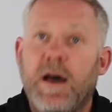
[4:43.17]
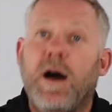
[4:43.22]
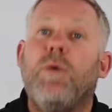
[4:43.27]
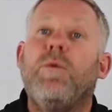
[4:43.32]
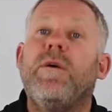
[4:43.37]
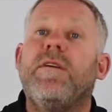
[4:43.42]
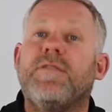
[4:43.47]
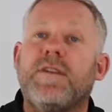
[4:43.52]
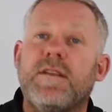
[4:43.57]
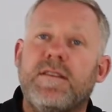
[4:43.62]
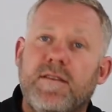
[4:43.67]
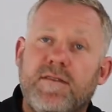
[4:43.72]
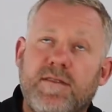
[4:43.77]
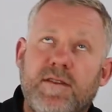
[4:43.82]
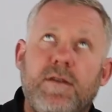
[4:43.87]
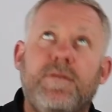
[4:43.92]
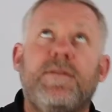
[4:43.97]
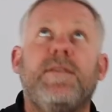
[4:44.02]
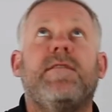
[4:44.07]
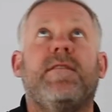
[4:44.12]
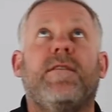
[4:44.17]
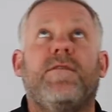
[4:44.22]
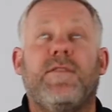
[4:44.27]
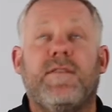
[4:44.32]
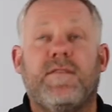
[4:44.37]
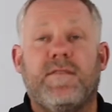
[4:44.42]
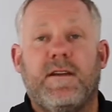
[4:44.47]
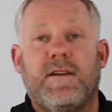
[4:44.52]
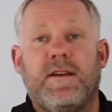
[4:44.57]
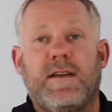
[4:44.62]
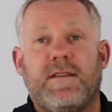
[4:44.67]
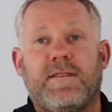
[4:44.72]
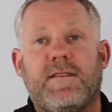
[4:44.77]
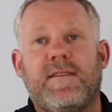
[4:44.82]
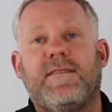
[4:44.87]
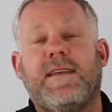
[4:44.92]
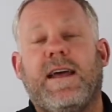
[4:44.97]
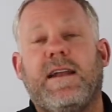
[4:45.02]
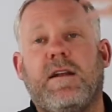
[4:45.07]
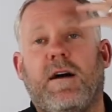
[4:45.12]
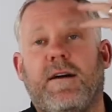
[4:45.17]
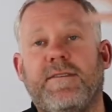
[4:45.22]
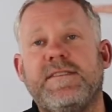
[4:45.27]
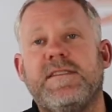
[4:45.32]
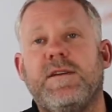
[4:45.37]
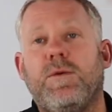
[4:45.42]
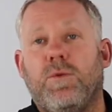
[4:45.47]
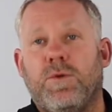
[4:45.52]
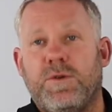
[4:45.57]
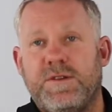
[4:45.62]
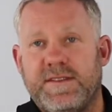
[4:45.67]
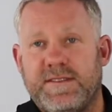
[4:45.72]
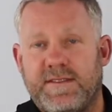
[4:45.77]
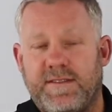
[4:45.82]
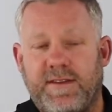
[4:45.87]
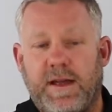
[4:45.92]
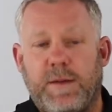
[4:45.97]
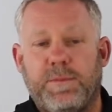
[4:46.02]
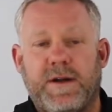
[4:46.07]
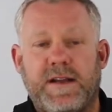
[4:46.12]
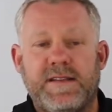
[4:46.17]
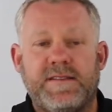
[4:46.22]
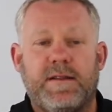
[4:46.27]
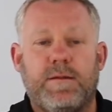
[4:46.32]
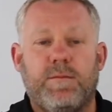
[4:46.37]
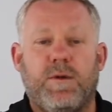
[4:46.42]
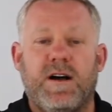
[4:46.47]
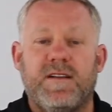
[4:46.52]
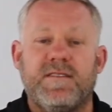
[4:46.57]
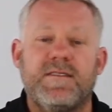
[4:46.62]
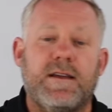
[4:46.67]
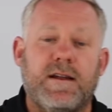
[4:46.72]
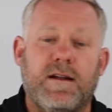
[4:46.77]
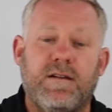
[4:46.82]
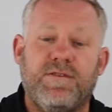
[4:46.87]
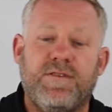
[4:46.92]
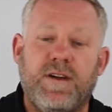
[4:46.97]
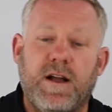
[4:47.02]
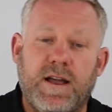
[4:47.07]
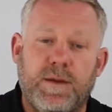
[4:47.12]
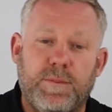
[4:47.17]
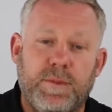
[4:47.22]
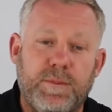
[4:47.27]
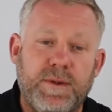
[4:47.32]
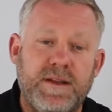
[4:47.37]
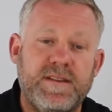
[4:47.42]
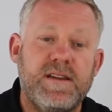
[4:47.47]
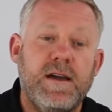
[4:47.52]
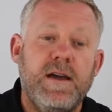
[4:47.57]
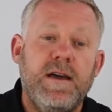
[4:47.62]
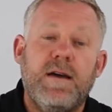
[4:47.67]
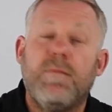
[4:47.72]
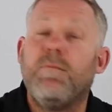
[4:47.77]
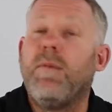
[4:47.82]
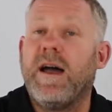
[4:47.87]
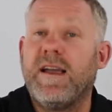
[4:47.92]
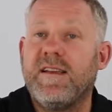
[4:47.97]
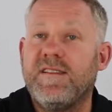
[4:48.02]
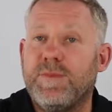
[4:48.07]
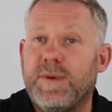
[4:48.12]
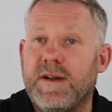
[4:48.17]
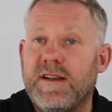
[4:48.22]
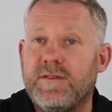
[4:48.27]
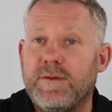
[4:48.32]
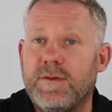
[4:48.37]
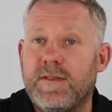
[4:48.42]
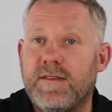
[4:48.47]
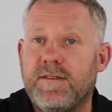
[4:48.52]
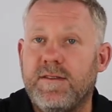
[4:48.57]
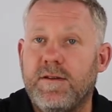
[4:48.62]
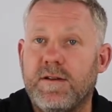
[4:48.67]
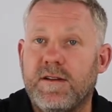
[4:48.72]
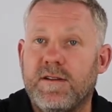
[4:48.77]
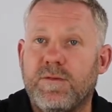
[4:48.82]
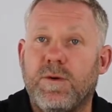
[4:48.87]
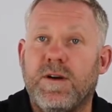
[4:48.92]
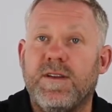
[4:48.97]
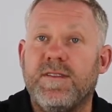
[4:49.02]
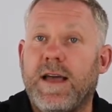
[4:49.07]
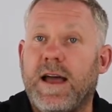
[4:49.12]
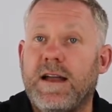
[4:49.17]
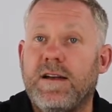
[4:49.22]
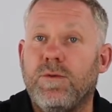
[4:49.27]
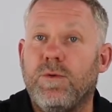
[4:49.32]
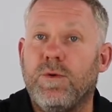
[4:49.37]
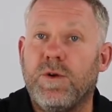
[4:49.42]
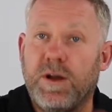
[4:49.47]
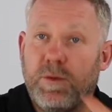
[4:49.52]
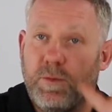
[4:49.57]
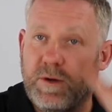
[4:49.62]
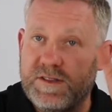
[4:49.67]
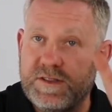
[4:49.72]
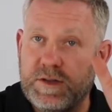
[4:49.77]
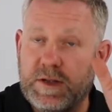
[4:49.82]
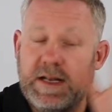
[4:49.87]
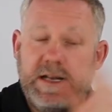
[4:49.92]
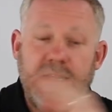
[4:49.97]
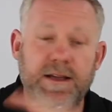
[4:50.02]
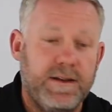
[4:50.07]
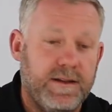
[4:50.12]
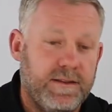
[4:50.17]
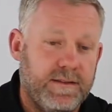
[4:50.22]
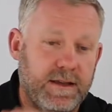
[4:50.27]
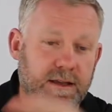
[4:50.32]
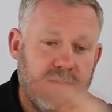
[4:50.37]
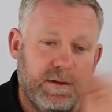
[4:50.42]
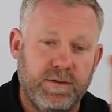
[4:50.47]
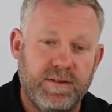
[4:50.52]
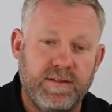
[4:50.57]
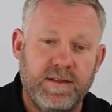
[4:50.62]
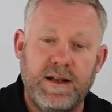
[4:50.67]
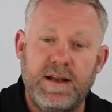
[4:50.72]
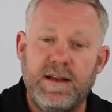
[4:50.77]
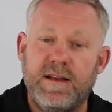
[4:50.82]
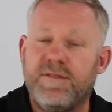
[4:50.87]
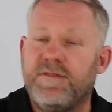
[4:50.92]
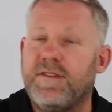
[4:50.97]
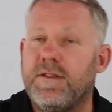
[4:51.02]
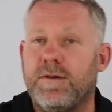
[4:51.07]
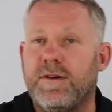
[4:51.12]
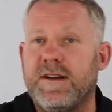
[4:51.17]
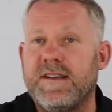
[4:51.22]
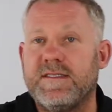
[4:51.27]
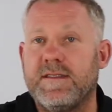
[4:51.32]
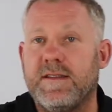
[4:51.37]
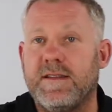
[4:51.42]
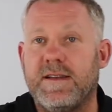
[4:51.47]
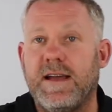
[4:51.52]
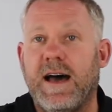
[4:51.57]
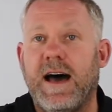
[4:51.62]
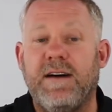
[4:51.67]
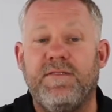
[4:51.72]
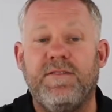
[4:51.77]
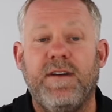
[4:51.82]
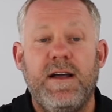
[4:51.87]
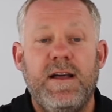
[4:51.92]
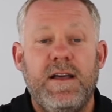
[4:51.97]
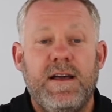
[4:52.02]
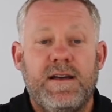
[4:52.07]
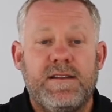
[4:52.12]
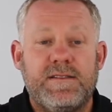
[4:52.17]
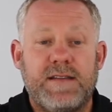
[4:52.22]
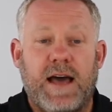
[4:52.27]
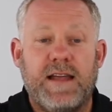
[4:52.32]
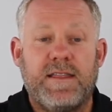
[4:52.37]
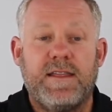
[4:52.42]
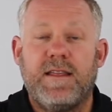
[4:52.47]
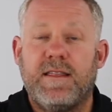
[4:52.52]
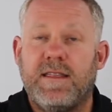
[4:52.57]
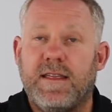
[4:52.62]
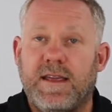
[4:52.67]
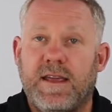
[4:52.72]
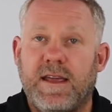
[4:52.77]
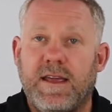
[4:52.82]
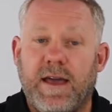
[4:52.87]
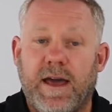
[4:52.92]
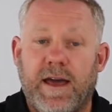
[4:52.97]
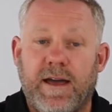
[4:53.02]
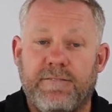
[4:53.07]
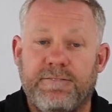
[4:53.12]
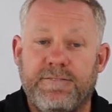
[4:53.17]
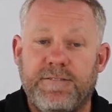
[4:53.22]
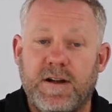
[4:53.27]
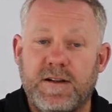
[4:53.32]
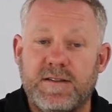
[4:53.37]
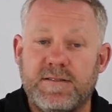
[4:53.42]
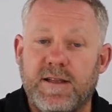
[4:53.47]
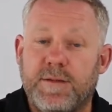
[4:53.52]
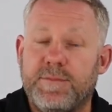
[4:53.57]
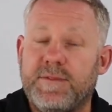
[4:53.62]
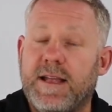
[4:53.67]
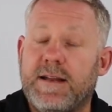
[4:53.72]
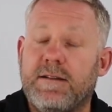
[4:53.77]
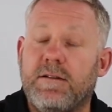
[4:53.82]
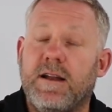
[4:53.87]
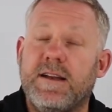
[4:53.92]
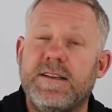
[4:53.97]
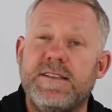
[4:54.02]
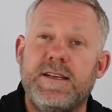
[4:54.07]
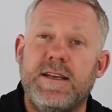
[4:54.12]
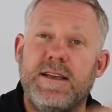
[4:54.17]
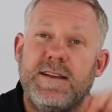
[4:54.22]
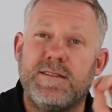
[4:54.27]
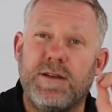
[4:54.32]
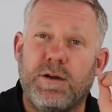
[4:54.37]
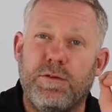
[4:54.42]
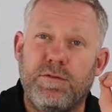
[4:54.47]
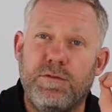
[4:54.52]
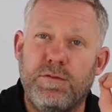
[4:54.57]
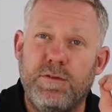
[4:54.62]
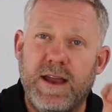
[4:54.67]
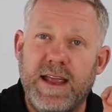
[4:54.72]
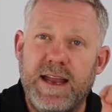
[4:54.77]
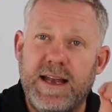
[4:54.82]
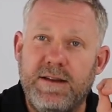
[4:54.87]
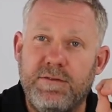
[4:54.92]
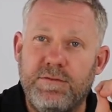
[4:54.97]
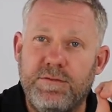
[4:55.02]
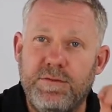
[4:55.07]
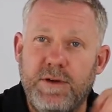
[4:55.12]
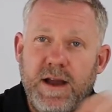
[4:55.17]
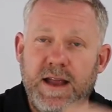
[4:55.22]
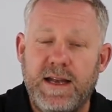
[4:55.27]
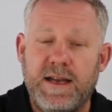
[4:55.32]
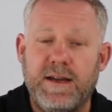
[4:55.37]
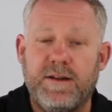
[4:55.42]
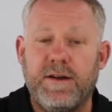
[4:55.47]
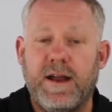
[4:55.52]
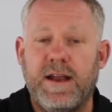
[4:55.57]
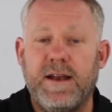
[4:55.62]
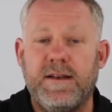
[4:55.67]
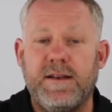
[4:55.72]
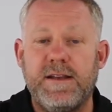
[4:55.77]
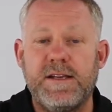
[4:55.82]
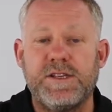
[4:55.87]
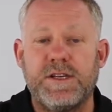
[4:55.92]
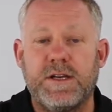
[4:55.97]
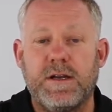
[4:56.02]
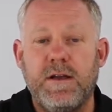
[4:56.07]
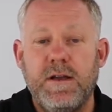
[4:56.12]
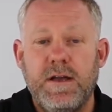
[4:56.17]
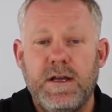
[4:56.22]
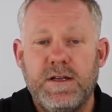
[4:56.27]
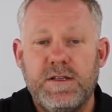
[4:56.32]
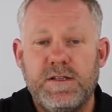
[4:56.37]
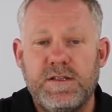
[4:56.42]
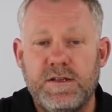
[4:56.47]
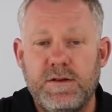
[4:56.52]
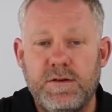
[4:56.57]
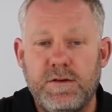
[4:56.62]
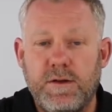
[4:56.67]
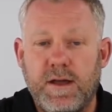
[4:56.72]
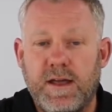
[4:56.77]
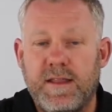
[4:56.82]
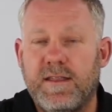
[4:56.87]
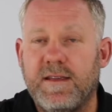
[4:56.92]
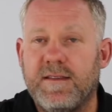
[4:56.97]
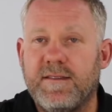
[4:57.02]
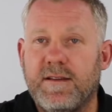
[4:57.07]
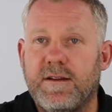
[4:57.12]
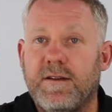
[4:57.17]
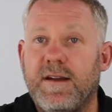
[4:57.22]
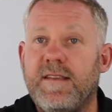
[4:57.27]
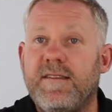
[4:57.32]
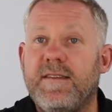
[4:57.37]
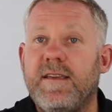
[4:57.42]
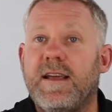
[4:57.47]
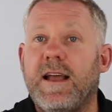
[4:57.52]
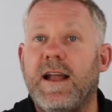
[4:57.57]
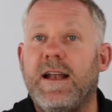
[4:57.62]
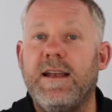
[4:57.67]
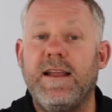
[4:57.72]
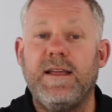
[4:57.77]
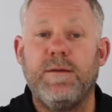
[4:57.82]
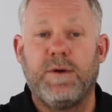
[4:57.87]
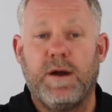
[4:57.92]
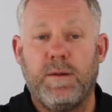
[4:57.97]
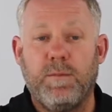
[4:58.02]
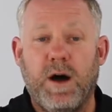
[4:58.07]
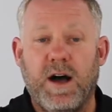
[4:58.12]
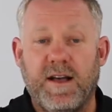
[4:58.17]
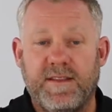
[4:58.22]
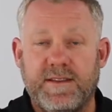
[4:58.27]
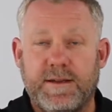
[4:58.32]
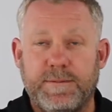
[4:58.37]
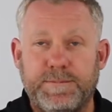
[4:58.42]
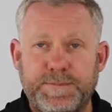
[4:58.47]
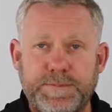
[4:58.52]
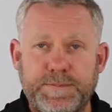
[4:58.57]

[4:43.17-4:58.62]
However, at the surface, if you're staring at the sun, obviously water is evaporating in the mask, it'll fog up a bit. My experience with this unit was underwater, once you cleared it, it was clear for the rest of the dive. So I think the fog stop technology is a really, really great addition to this Cressi Calibro mask.